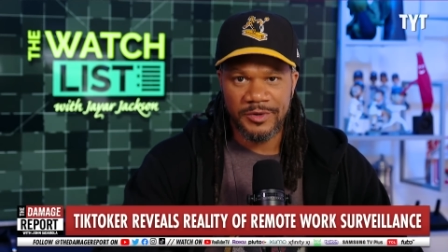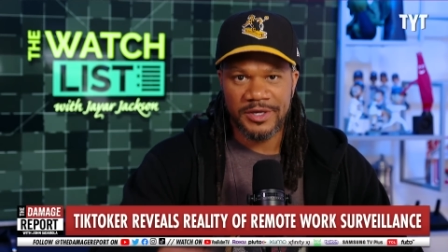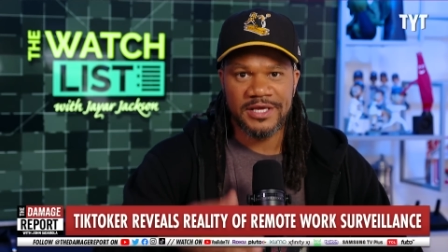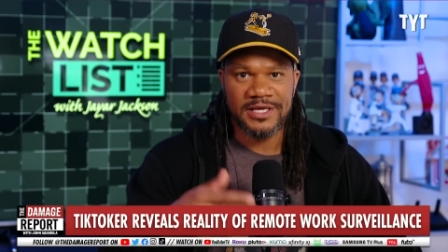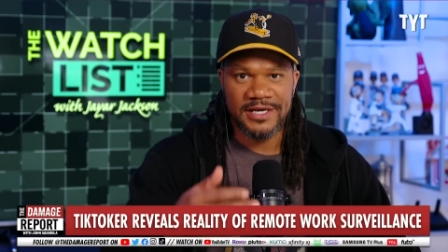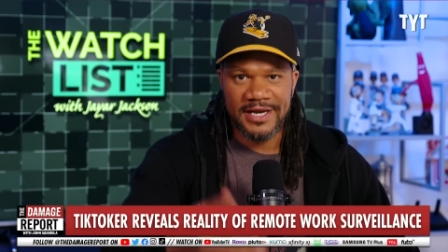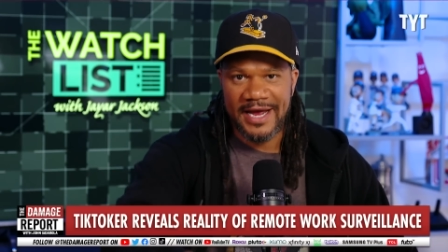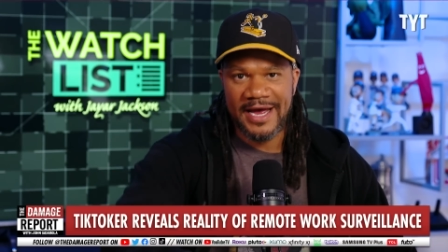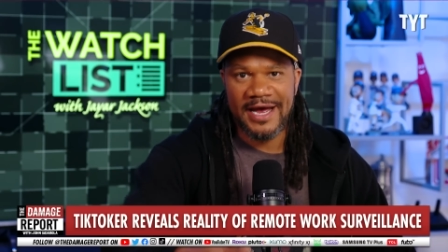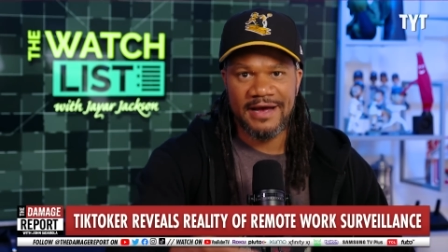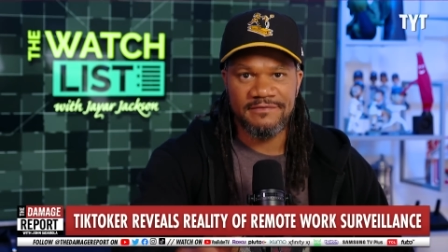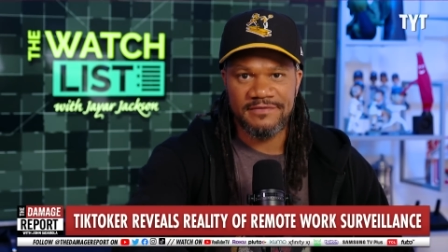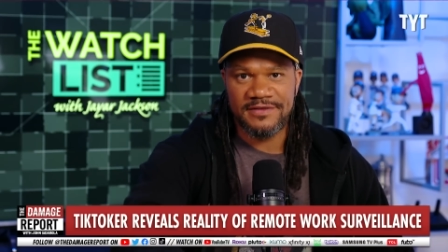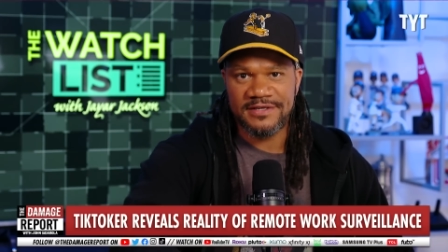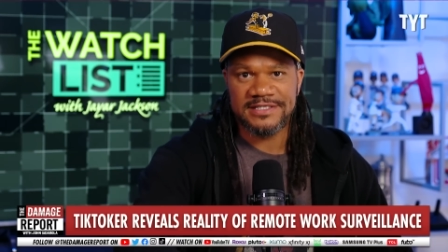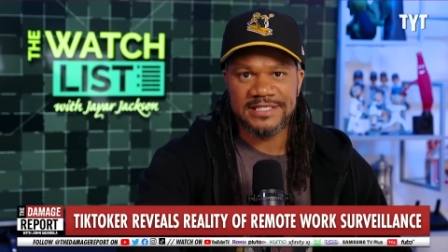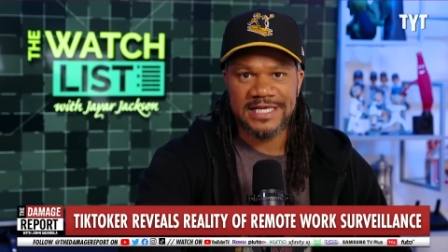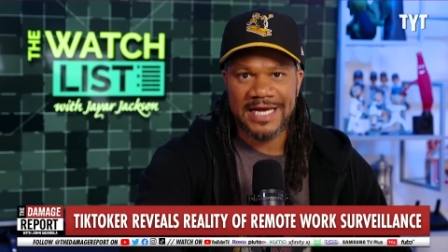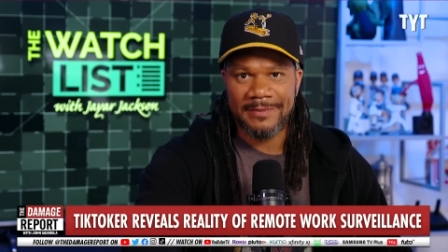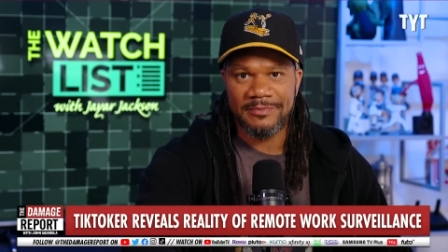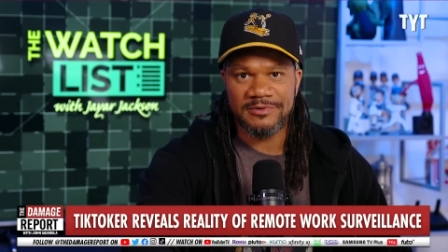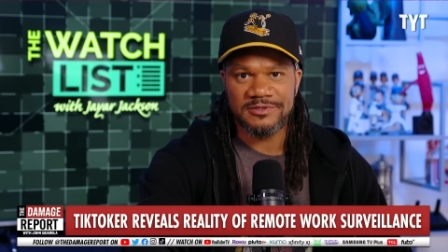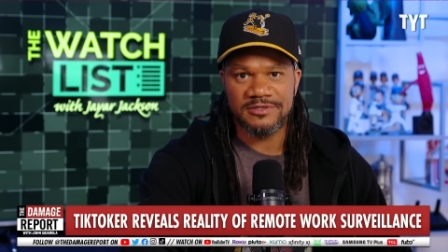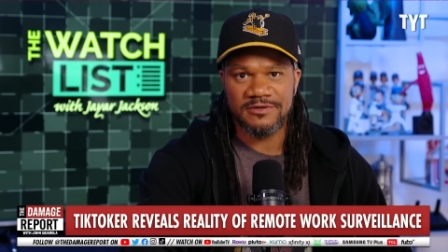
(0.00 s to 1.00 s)
but we can have this
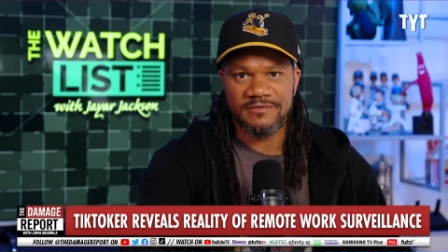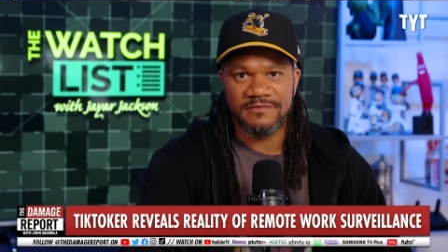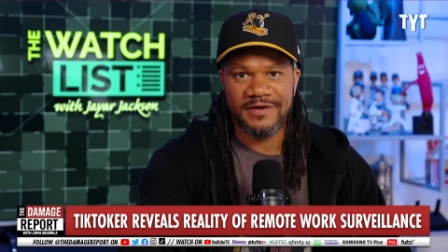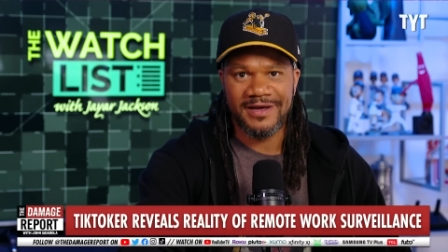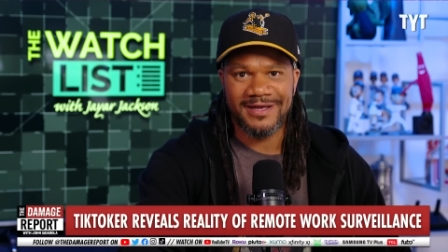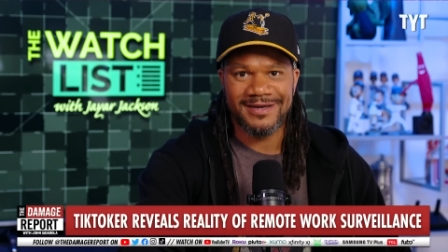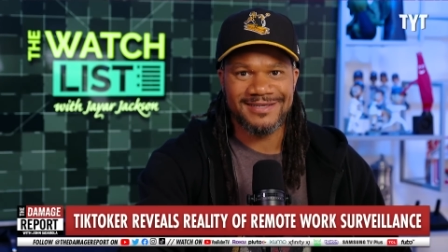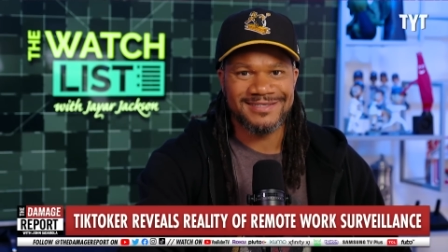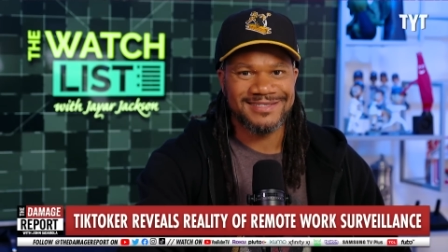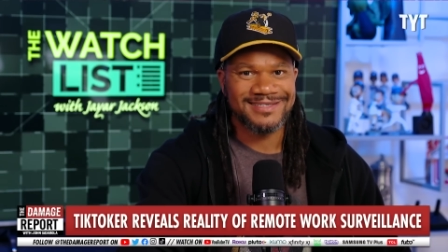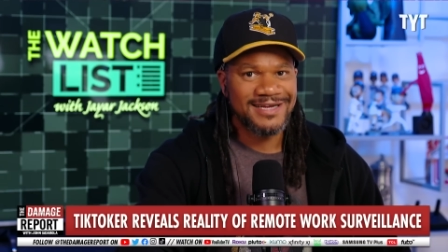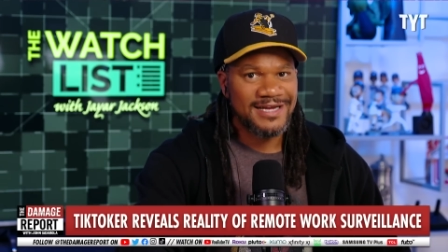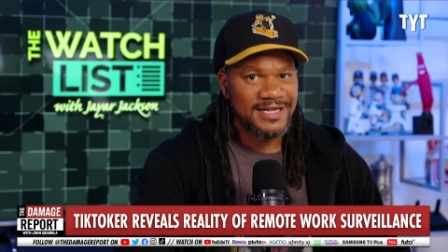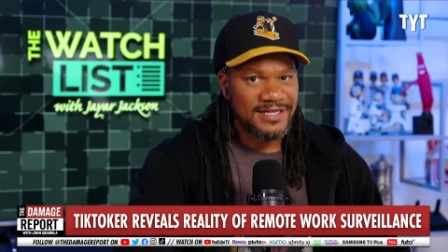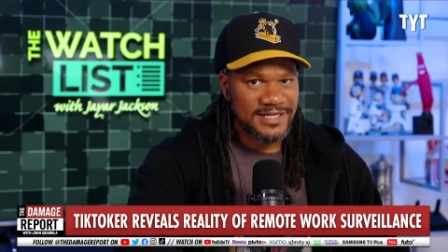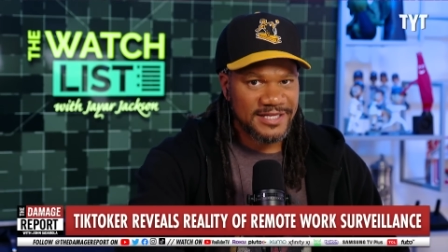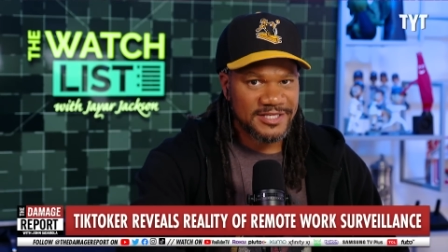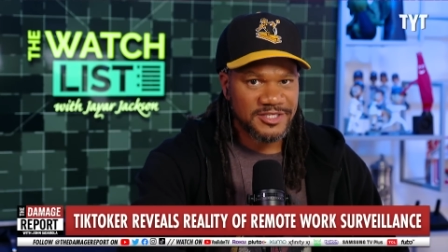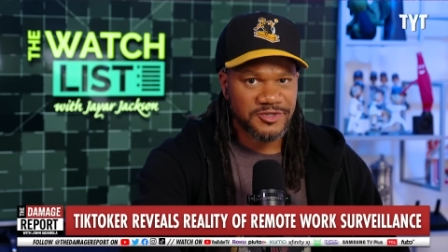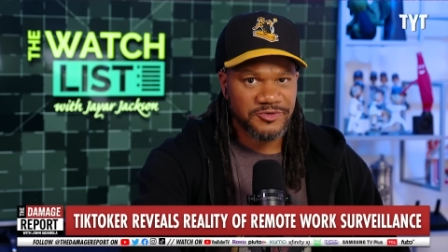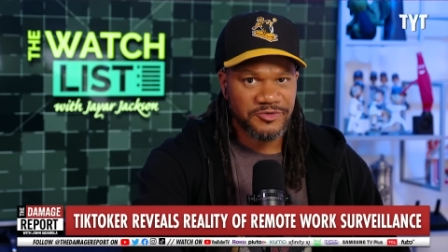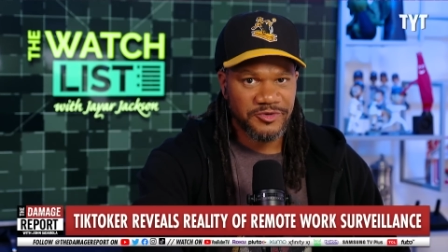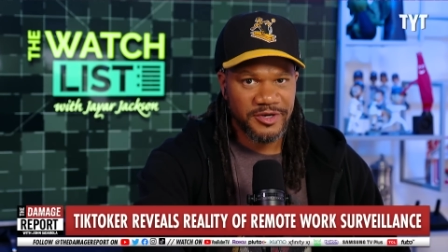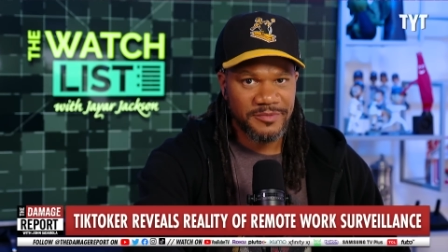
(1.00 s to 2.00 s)
type of surveillance
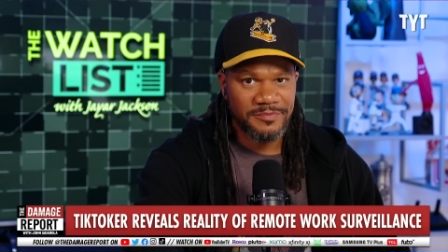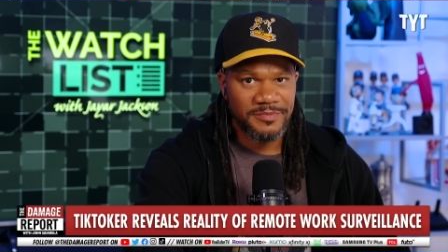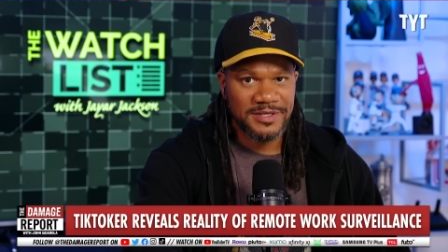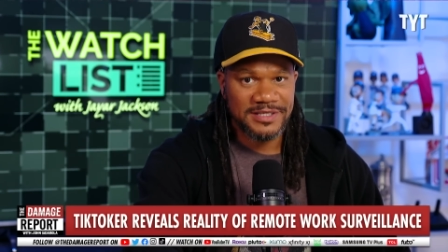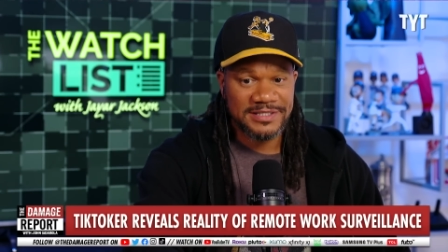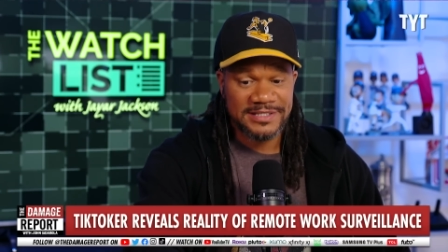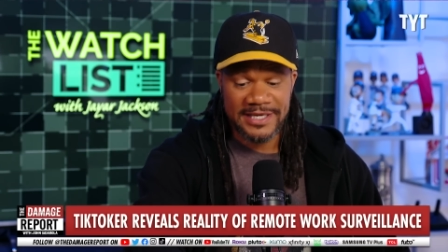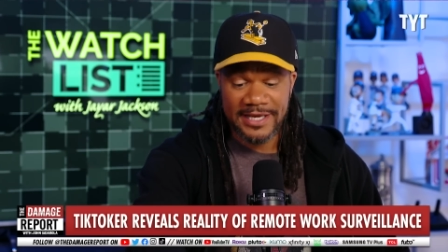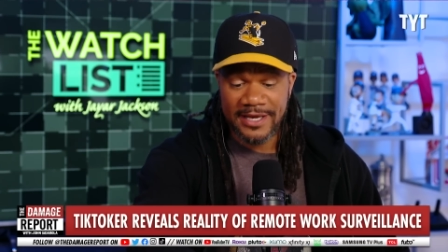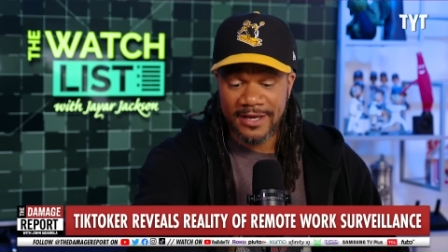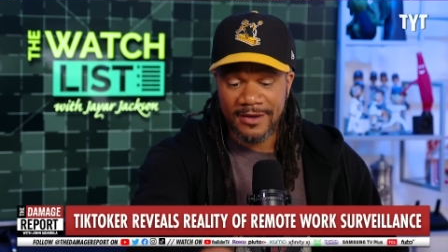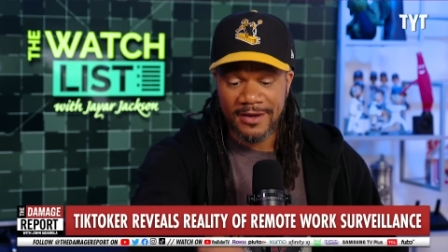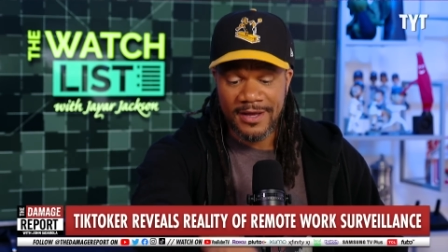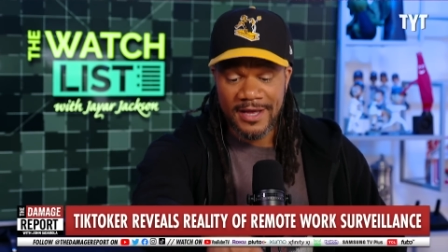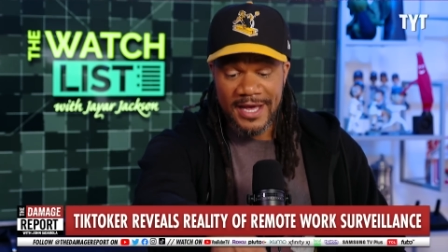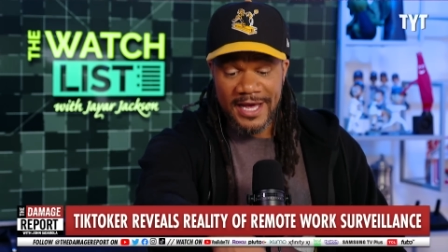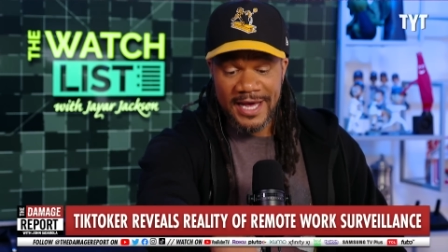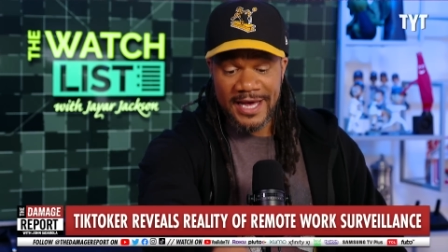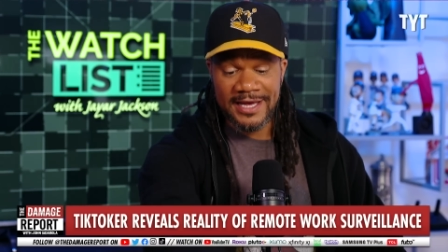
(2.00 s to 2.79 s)
that's creepy as hell.